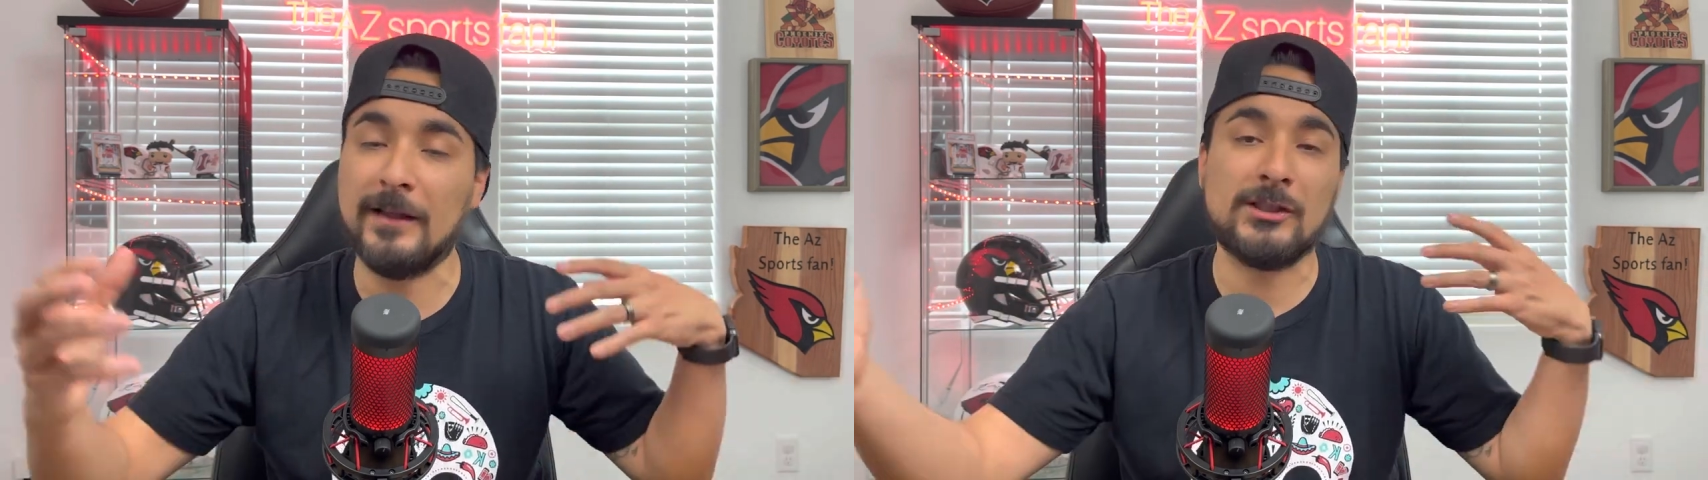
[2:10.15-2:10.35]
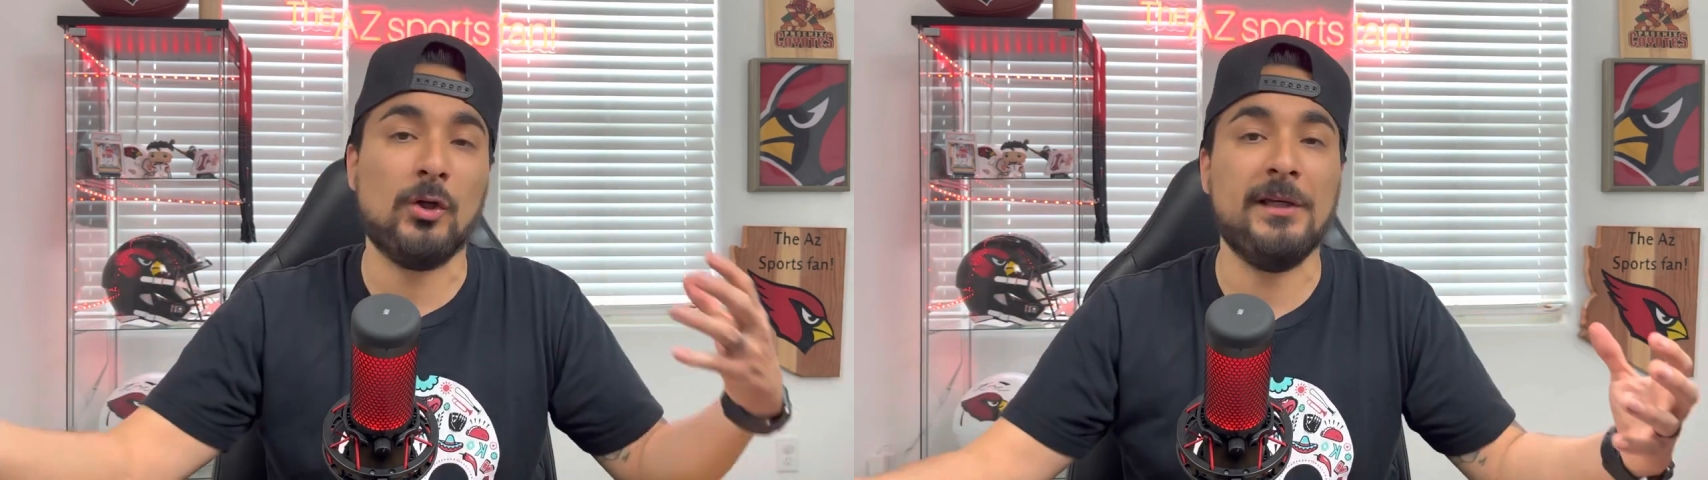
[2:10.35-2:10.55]

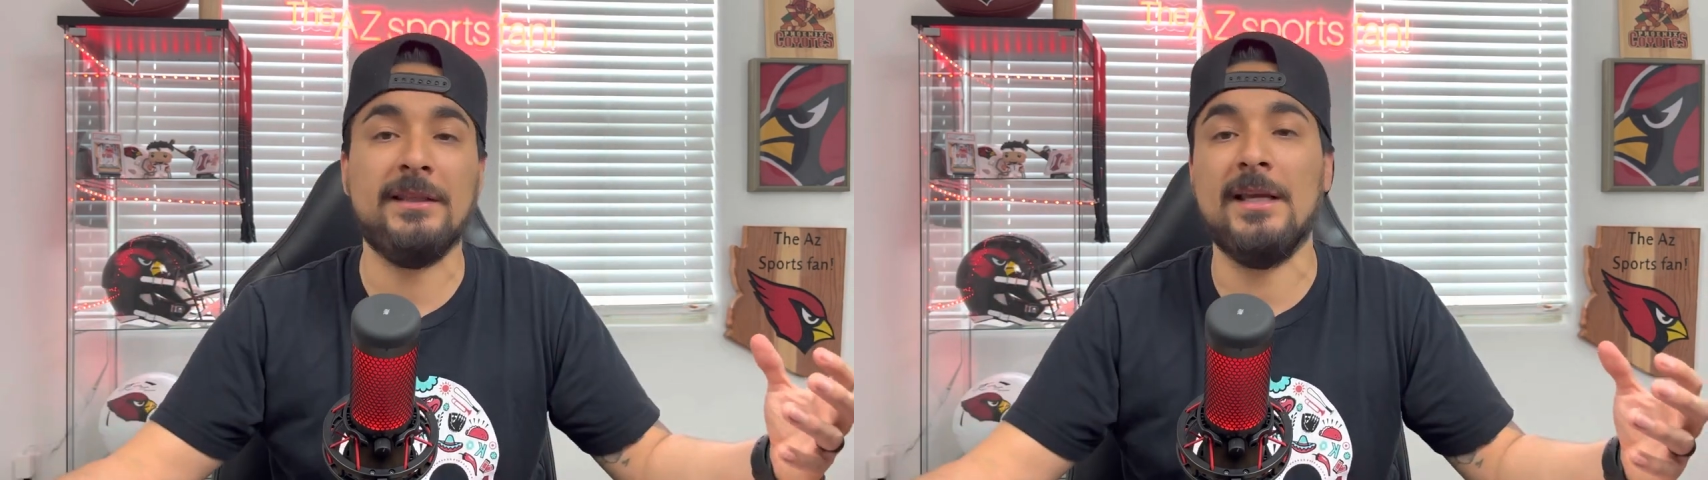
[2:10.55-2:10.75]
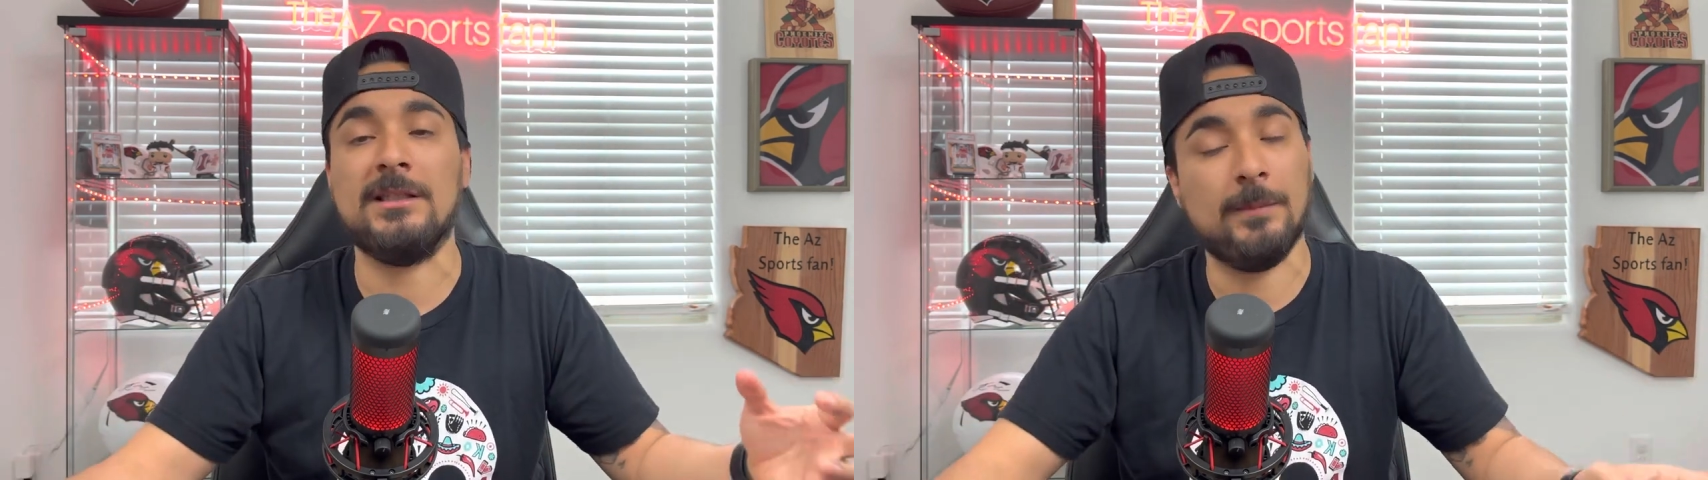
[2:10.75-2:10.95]
That's all he
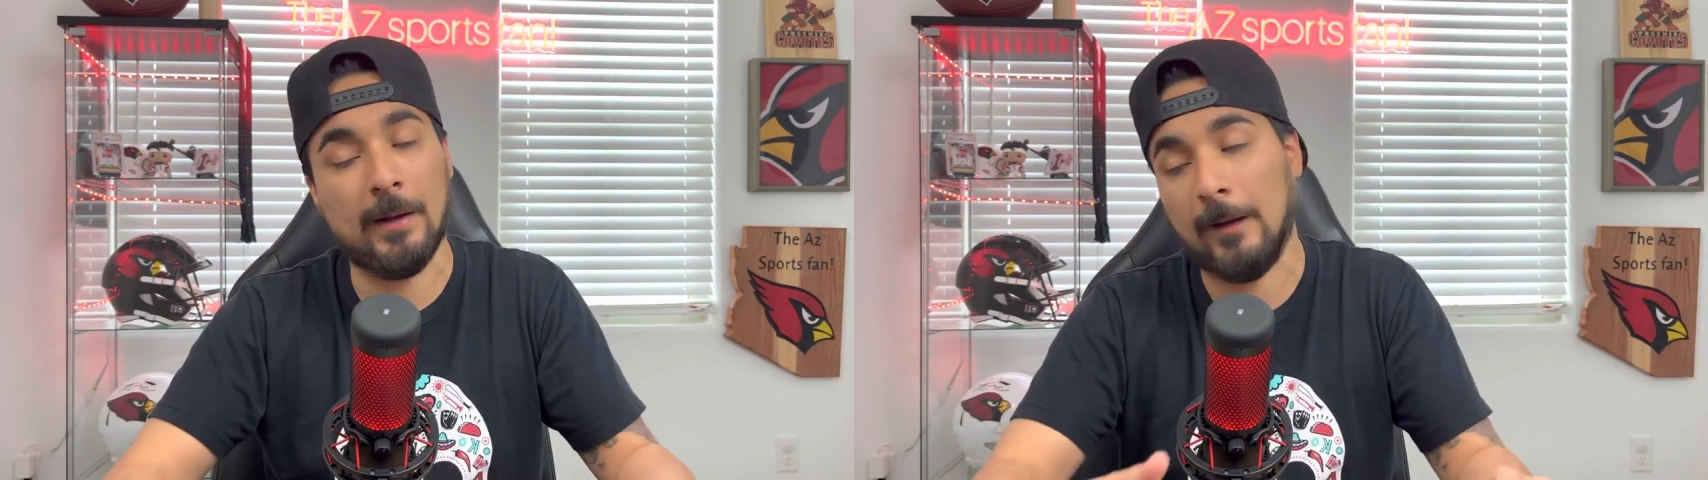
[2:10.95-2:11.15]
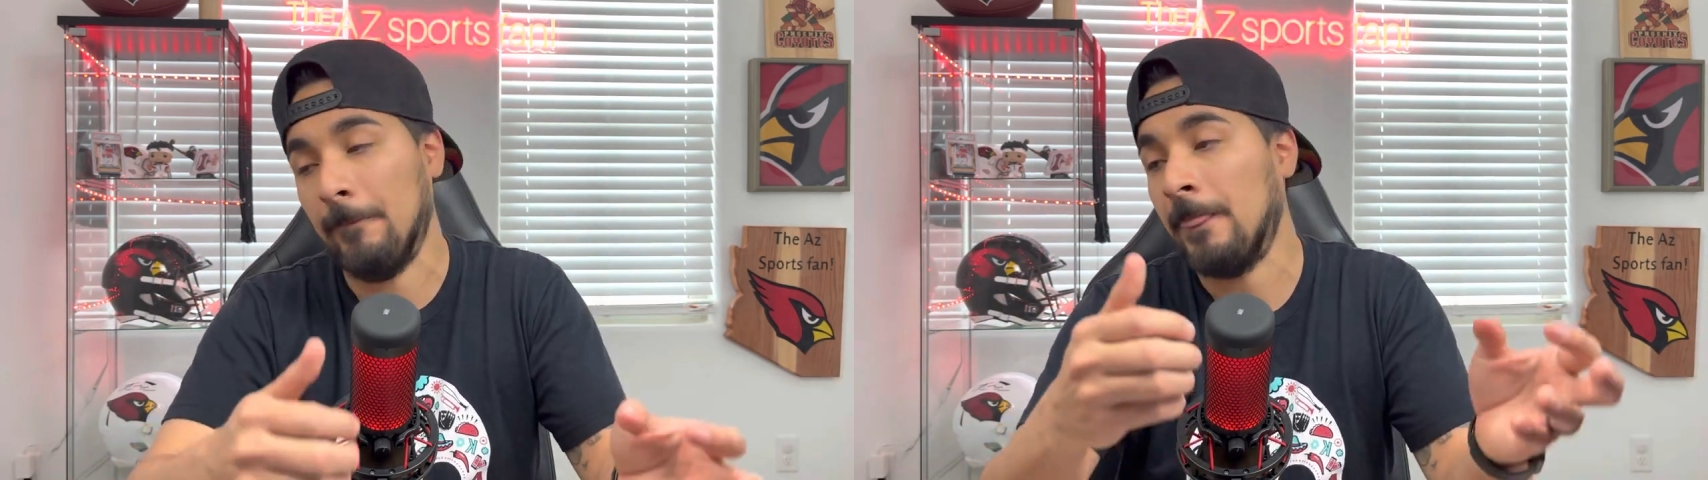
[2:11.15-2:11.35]
thinks
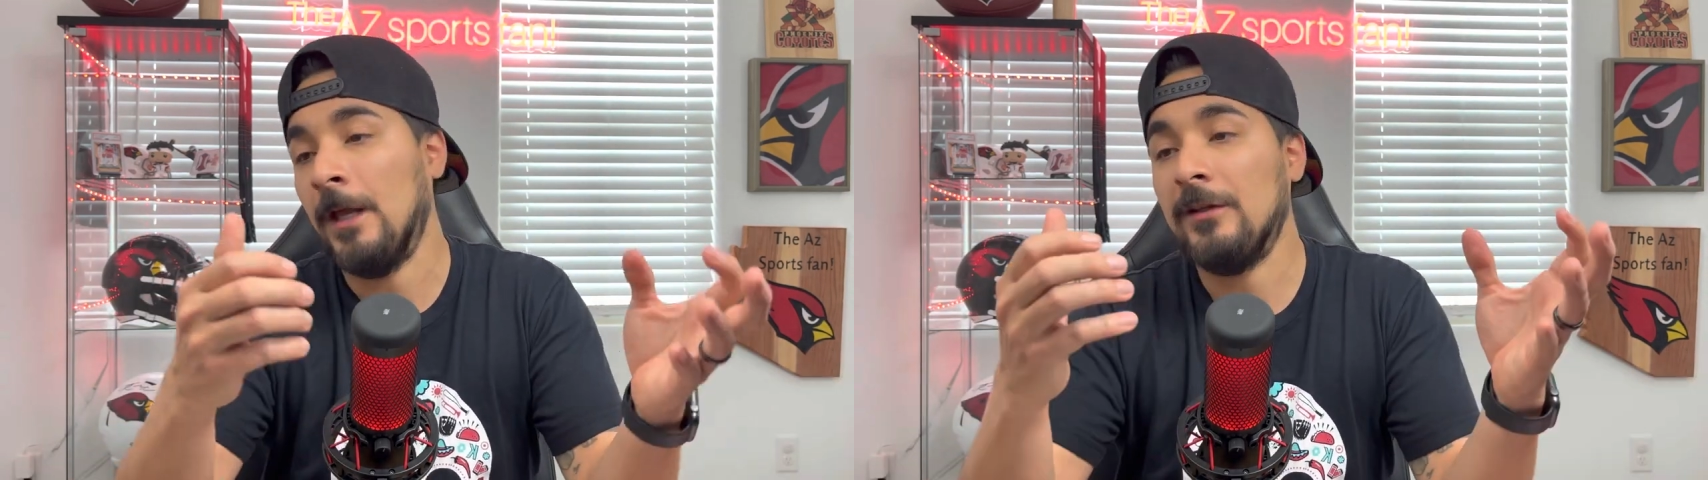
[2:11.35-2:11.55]
about.